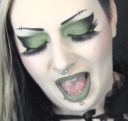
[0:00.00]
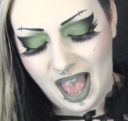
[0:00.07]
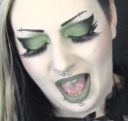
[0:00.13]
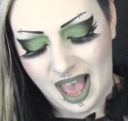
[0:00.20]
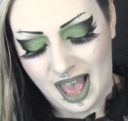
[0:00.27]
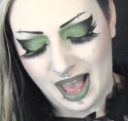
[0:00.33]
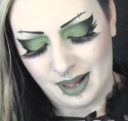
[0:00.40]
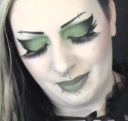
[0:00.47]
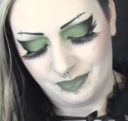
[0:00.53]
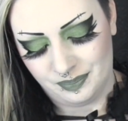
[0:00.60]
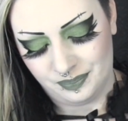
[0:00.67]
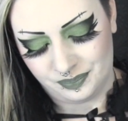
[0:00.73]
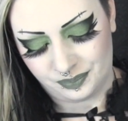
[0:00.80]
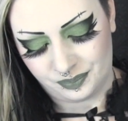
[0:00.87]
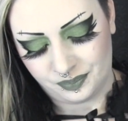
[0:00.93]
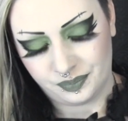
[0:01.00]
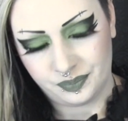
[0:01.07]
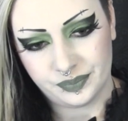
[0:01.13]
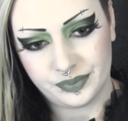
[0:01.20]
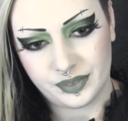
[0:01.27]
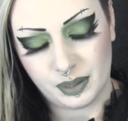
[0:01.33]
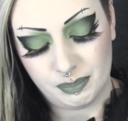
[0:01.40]

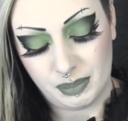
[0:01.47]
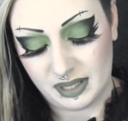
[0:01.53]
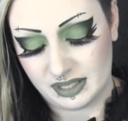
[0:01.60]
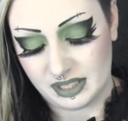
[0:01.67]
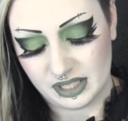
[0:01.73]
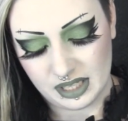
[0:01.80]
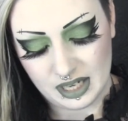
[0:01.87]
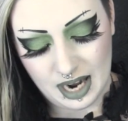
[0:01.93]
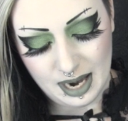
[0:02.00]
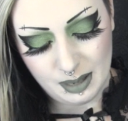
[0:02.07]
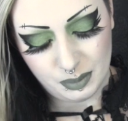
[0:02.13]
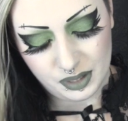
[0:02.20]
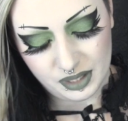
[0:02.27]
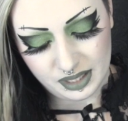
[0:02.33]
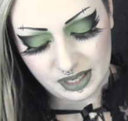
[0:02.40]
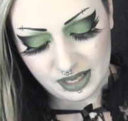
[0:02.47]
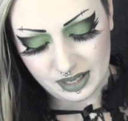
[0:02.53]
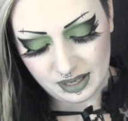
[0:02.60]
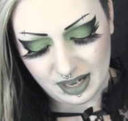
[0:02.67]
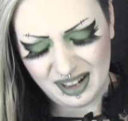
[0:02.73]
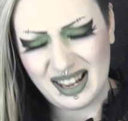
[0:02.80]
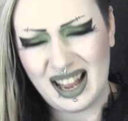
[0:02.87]
But I
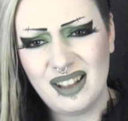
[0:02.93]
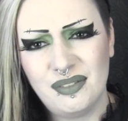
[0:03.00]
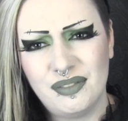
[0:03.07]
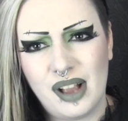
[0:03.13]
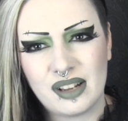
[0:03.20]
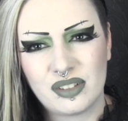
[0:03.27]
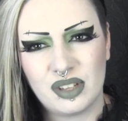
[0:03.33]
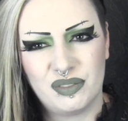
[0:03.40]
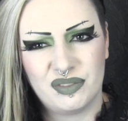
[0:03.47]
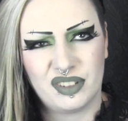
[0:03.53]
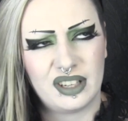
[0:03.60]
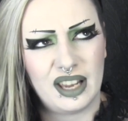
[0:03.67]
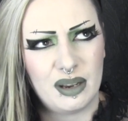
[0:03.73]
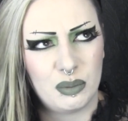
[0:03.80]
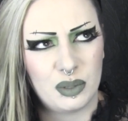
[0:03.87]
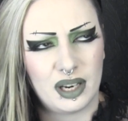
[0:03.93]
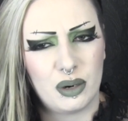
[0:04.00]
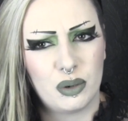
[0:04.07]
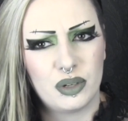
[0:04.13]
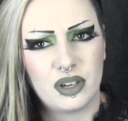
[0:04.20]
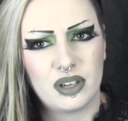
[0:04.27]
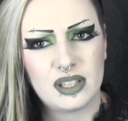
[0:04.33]
kind of actually forget what I
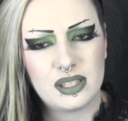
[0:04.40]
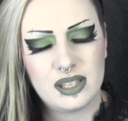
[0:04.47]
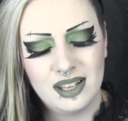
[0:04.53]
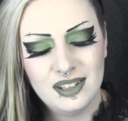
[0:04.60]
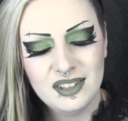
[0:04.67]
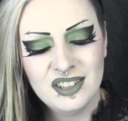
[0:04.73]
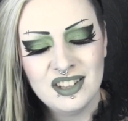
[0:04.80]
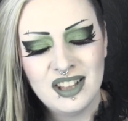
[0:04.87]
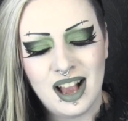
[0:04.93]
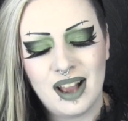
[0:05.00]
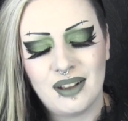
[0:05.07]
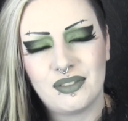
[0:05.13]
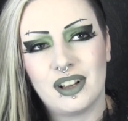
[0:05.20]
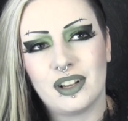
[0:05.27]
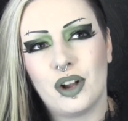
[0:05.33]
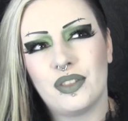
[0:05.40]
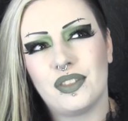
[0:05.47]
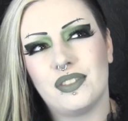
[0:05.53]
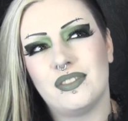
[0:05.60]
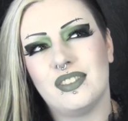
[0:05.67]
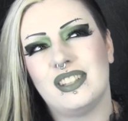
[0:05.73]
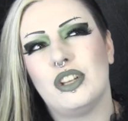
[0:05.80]
ordered. It
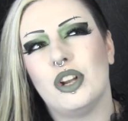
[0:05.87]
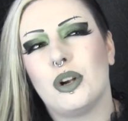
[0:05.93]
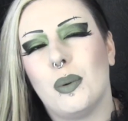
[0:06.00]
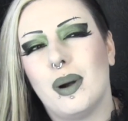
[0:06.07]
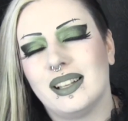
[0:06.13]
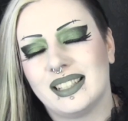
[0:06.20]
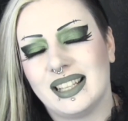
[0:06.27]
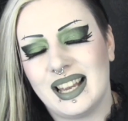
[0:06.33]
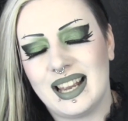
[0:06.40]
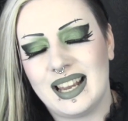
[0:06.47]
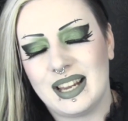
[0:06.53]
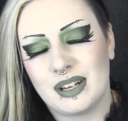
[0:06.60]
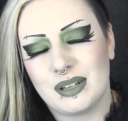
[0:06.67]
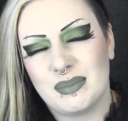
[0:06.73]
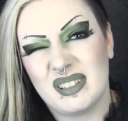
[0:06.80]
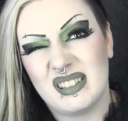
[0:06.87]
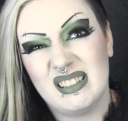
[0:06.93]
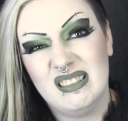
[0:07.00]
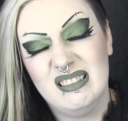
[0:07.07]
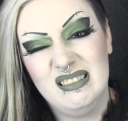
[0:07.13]
took a while to get here, but...